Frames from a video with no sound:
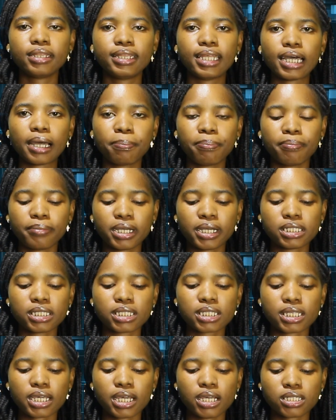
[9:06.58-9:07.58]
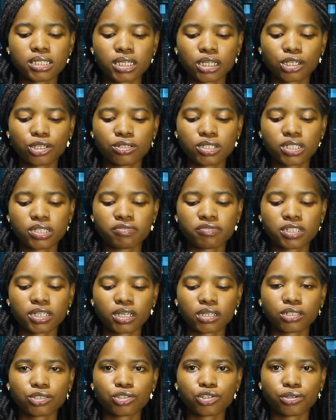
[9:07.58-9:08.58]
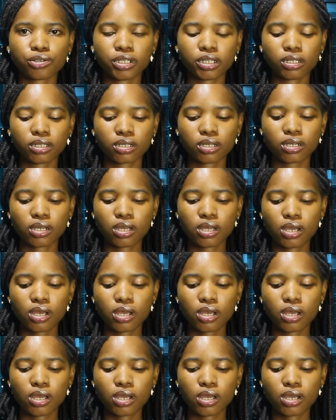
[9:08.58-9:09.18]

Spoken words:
DAPMAN's executive secretary,